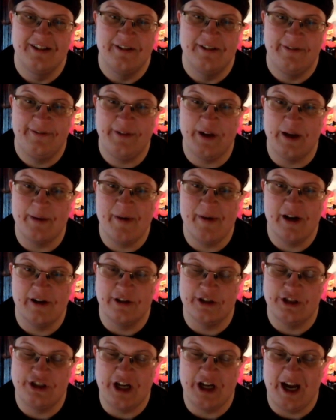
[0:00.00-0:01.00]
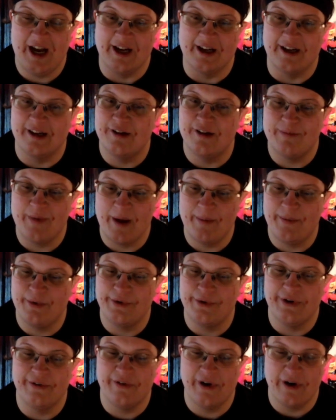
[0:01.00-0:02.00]
female Jack and my
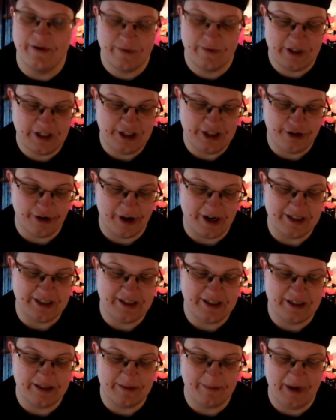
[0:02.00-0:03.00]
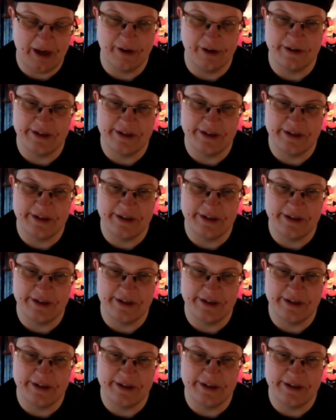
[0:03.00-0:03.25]
boyfriend was dressed as male